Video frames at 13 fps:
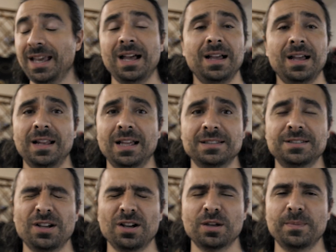yeah, a
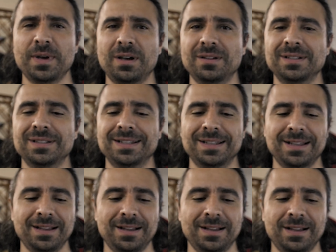lot to talk about.
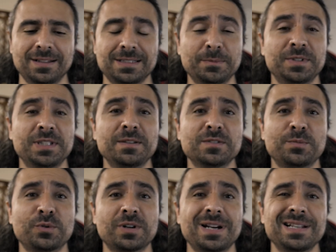Some
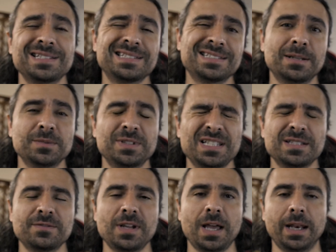teams have progressed, some
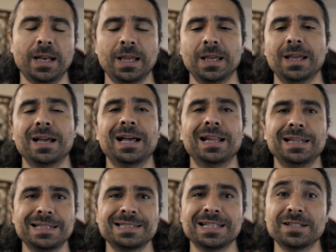teams have not.
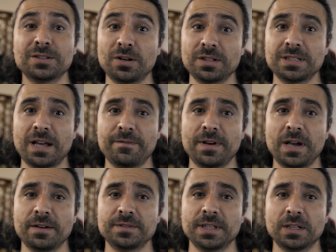Let's get into our
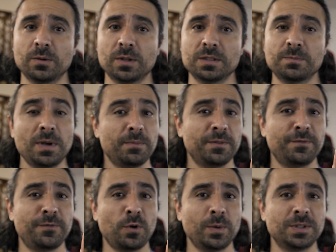top 5 takeaways. But
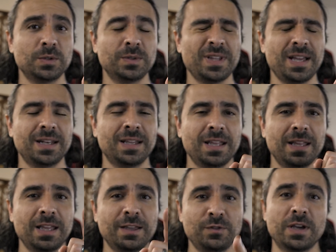before we do that,
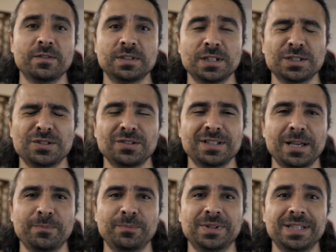if you haven't done so
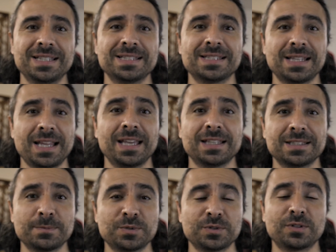yet, please
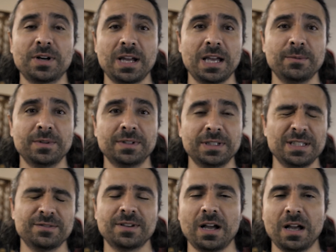like, subscribe,
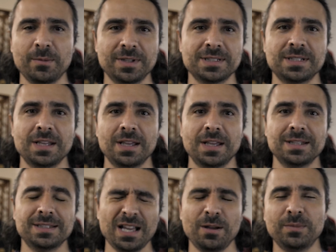and leave comments
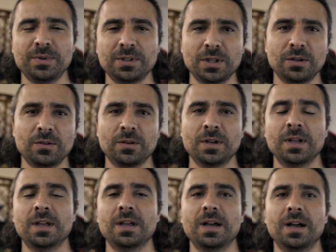down below.
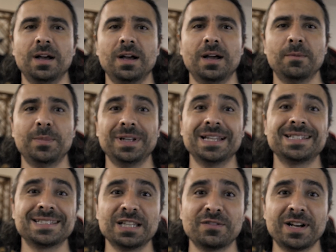But
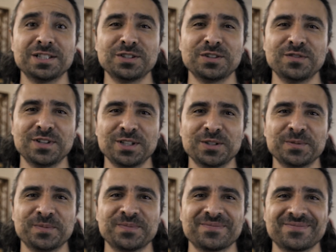let's get right into the video.